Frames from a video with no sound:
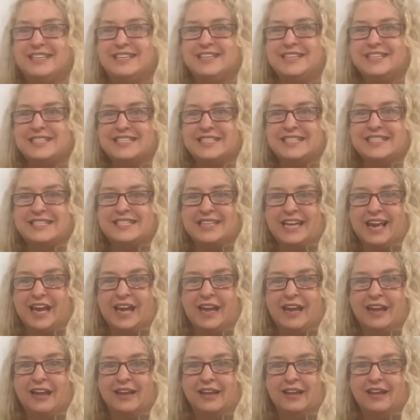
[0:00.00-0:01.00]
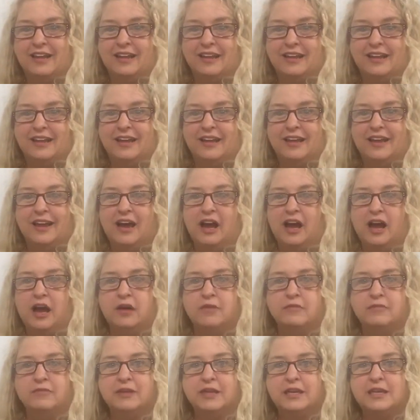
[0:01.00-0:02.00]
It doesn't stay
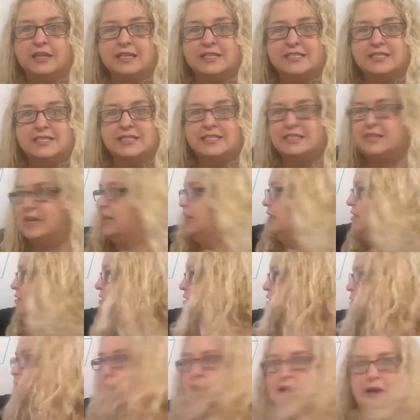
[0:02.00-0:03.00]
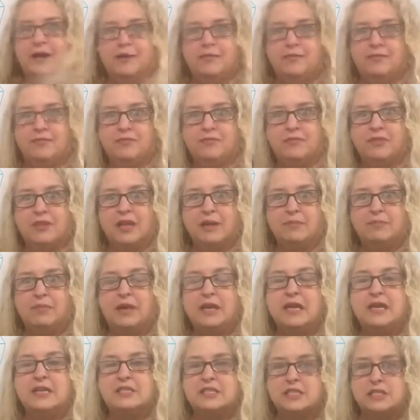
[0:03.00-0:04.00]
in this bucket, but
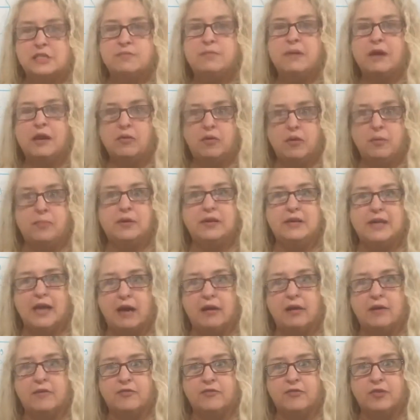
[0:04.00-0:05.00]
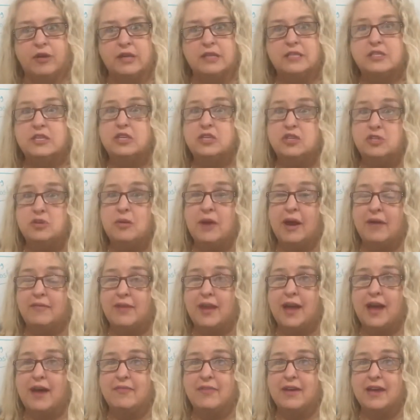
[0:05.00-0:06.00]
it's just money we put down up front. So you do have to
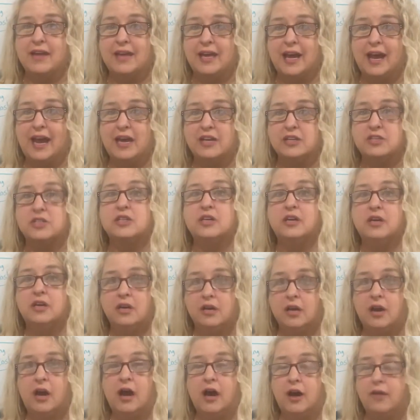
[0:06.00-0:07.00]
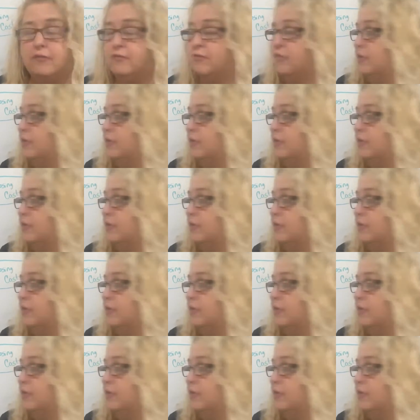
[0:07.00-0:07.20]
have that cash up